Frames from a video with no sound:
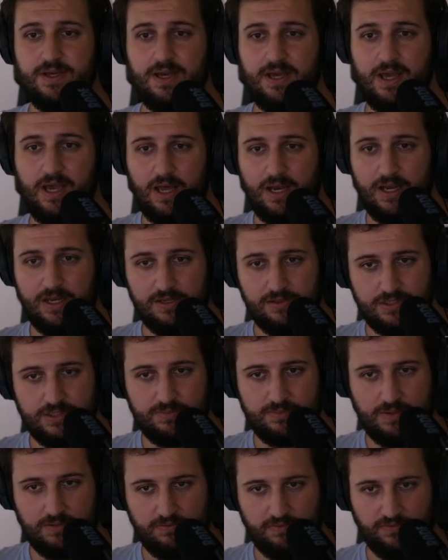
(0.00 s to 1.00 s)
and I use
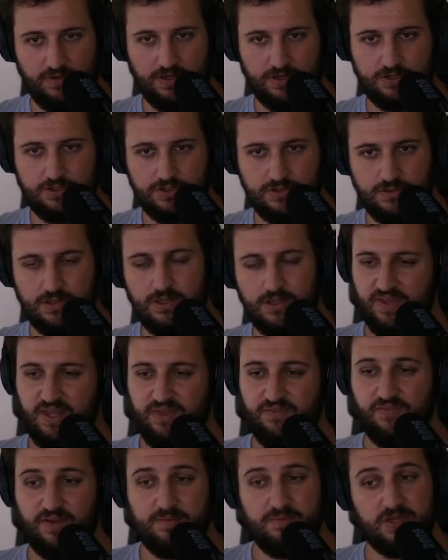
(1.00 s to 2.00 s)
spell reflection.
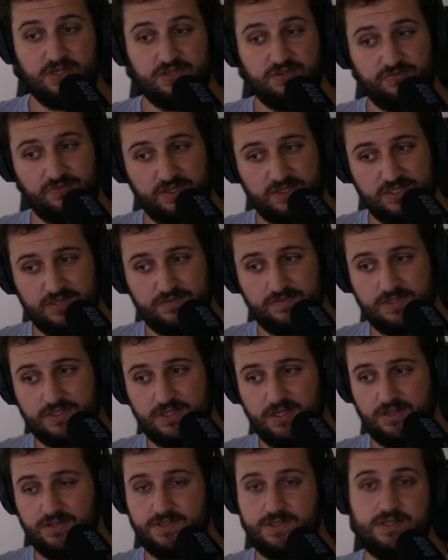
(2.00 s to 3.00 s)
If I'm in defensive
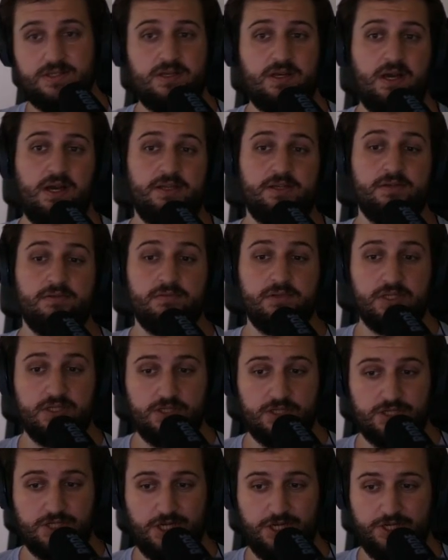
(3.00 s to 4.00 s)
stance, I don't need
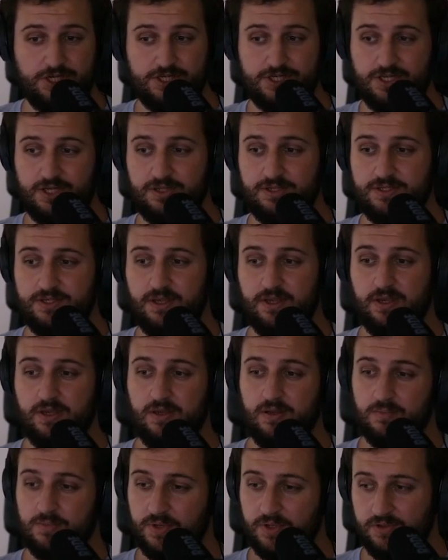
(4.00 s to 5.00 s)
to change stance
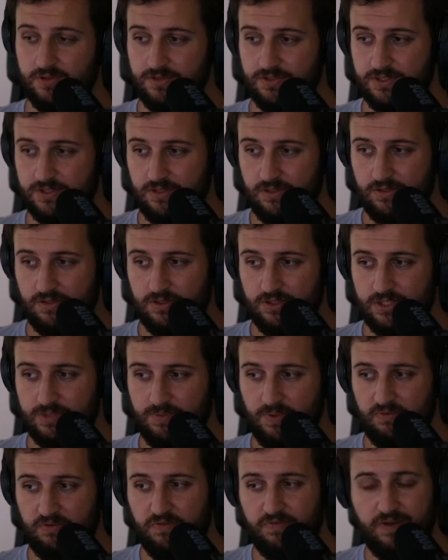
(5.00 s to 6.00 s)
because
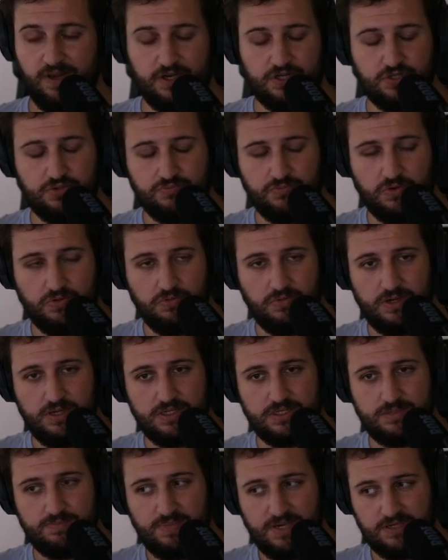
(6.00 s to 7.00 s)
spell reflection
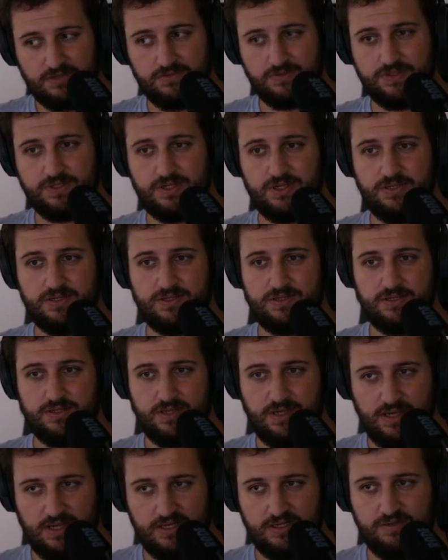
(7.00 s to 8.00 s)
requires battle stance
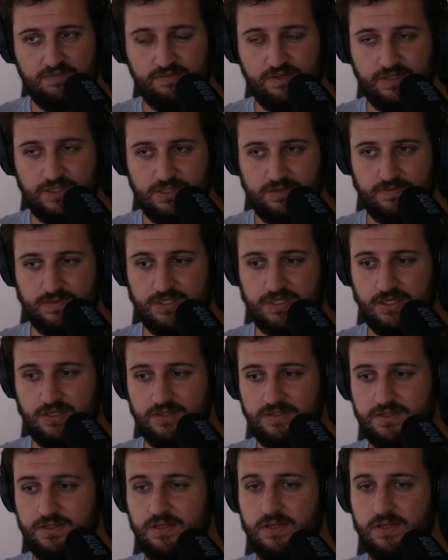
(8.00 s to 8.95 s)
and defensive stance.